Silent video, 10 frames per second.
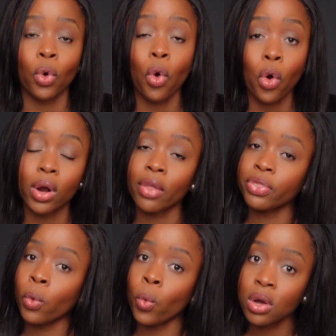or at
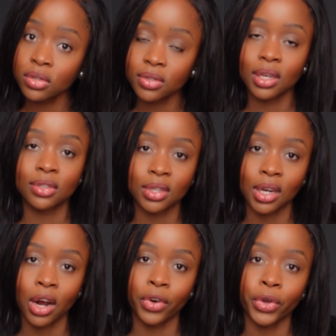the worst case
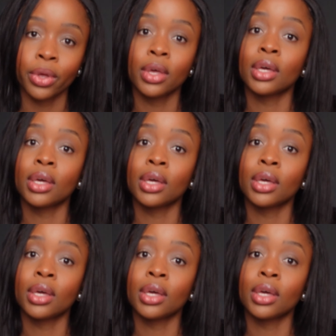scenario,